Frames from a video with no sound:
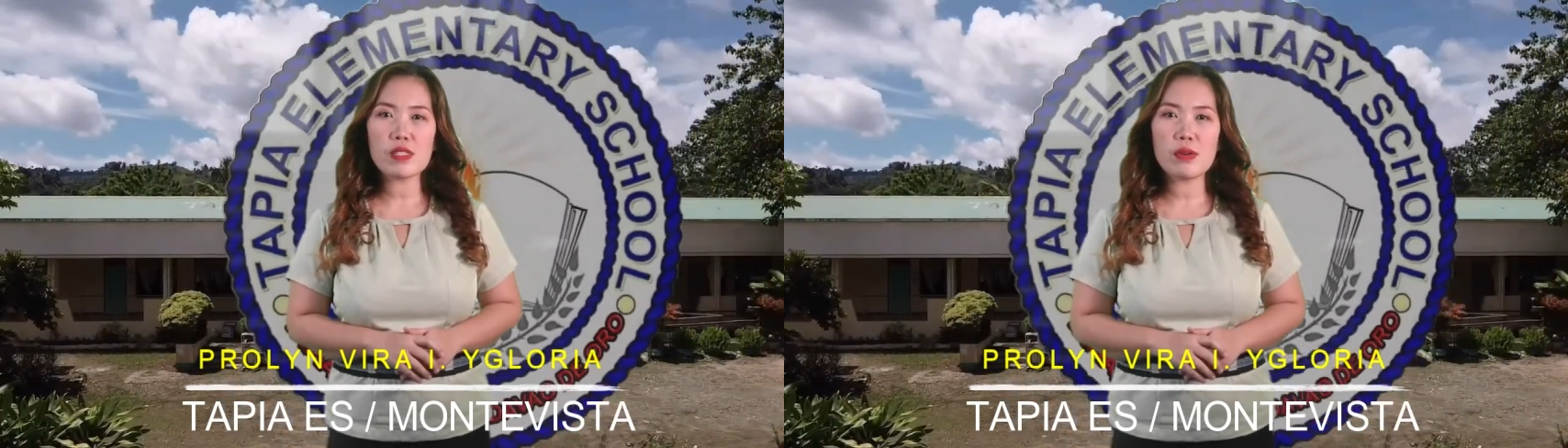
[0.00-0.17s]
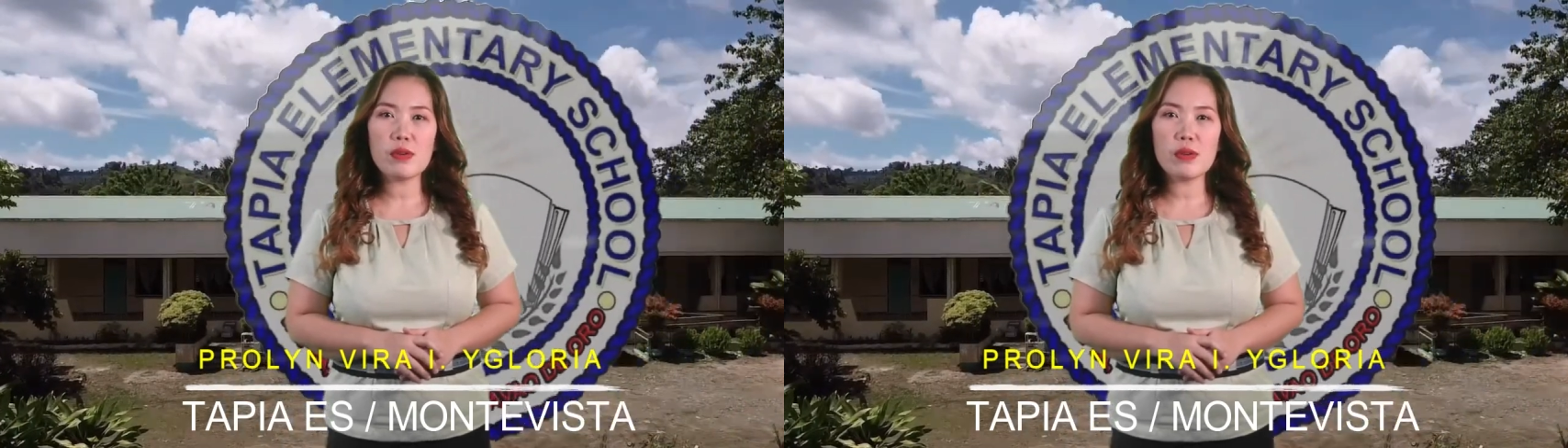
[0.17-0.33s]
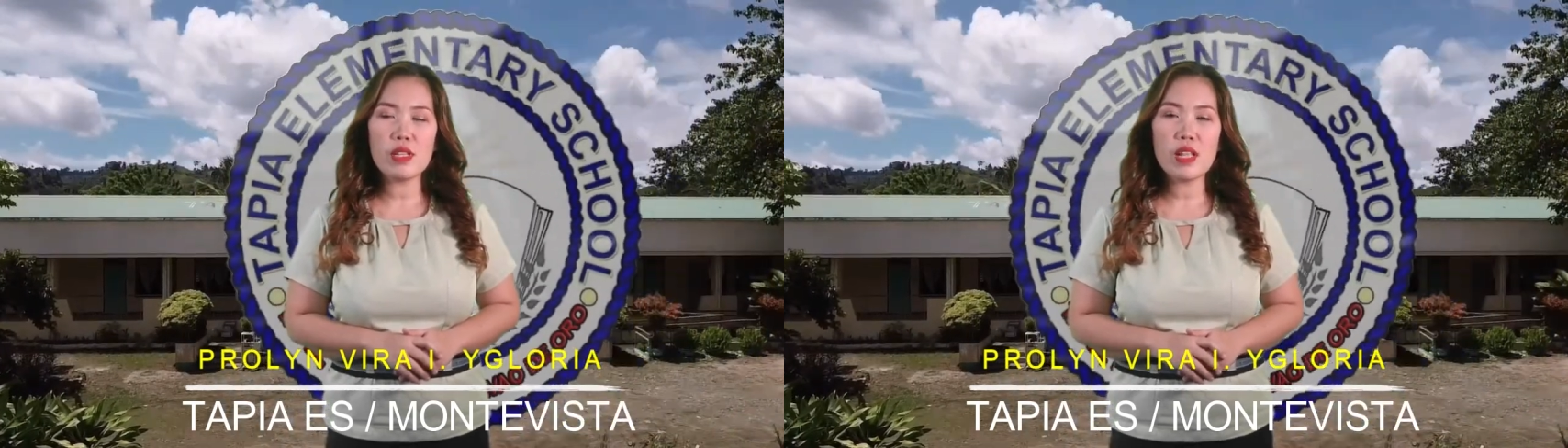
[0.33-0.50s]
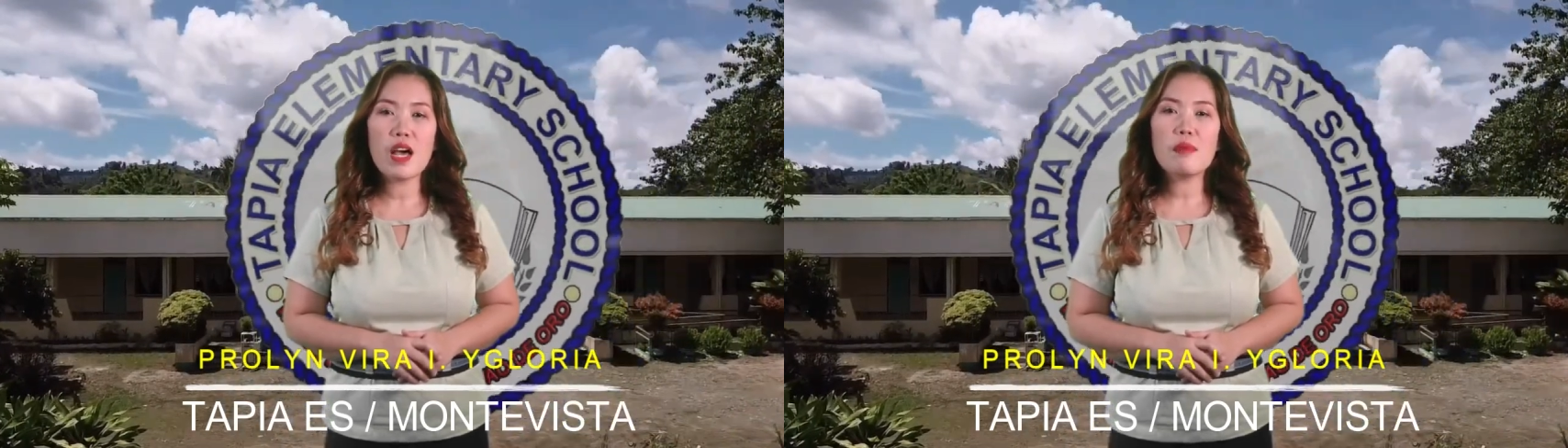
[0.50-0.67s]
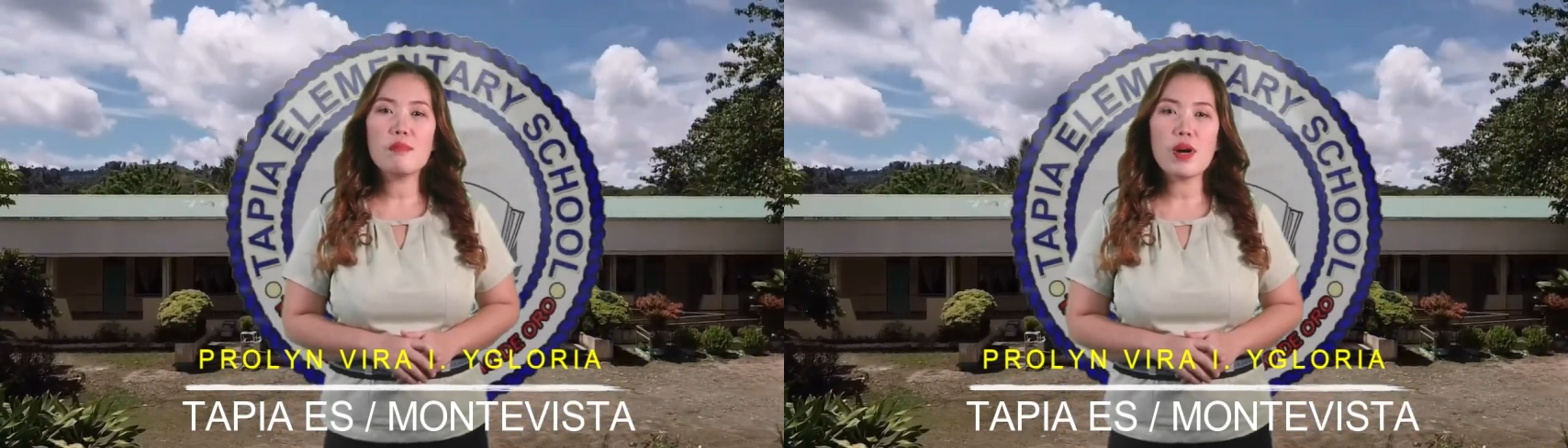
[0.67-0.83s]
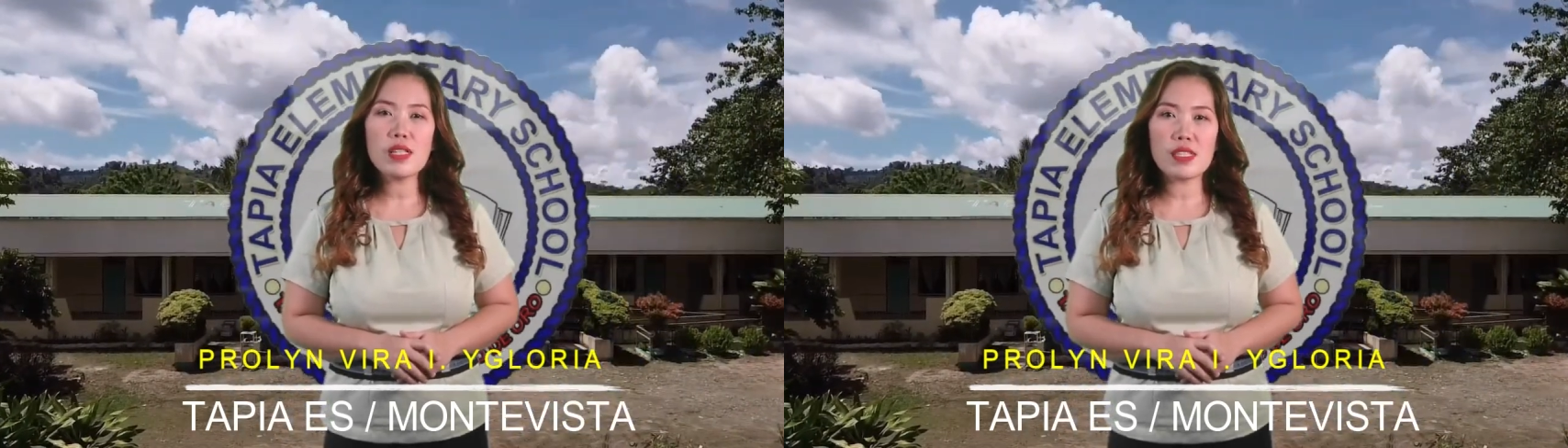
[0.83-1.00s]
School,
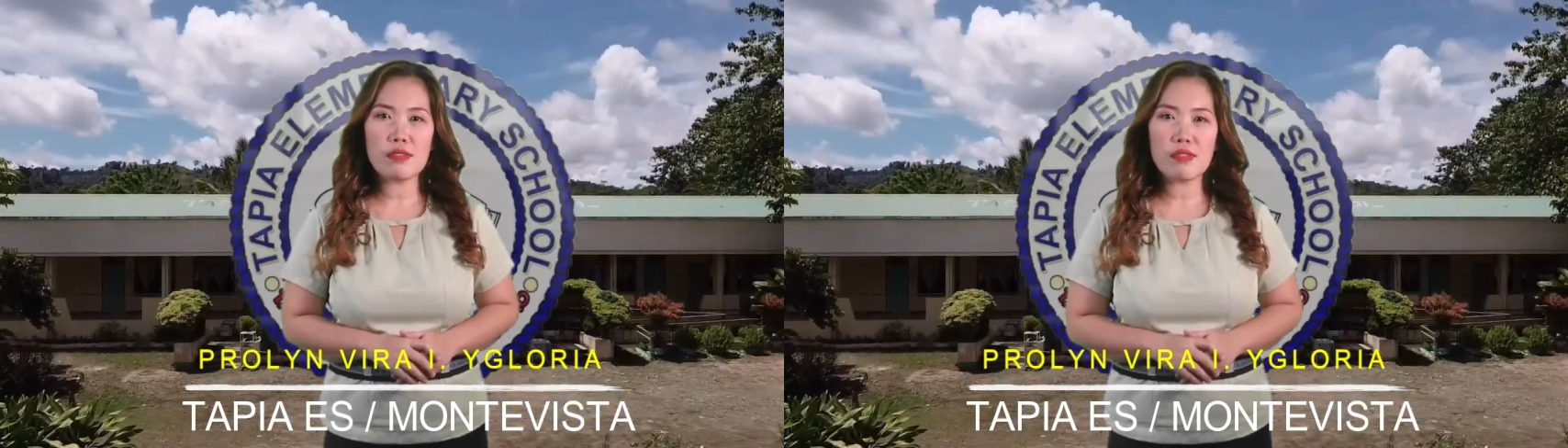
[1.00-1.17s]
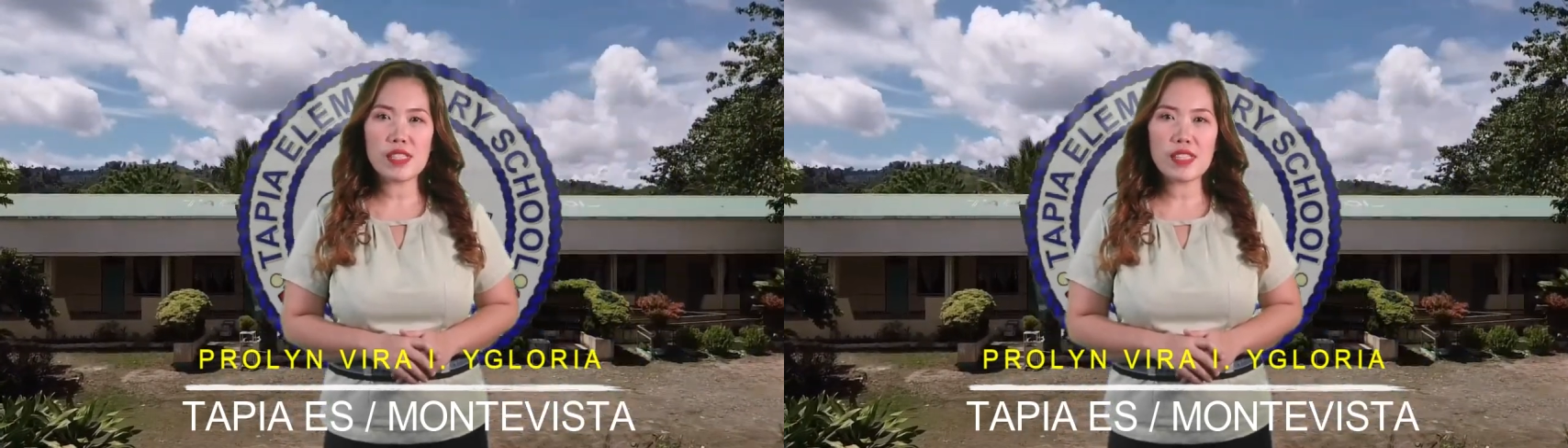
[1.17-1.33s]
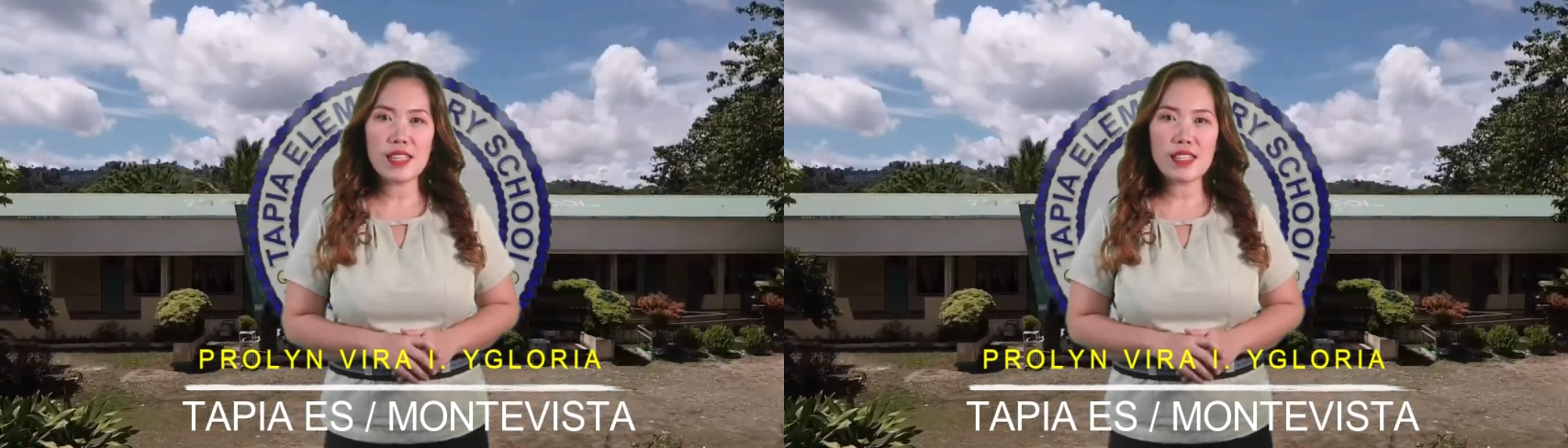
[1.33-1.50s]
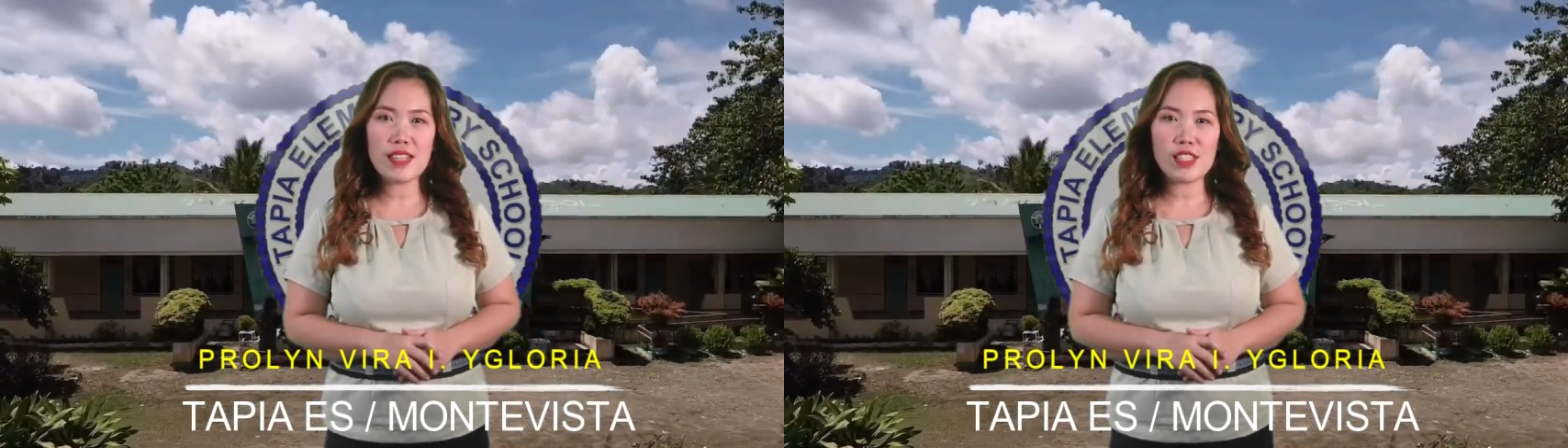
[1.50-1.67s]
Monte Vista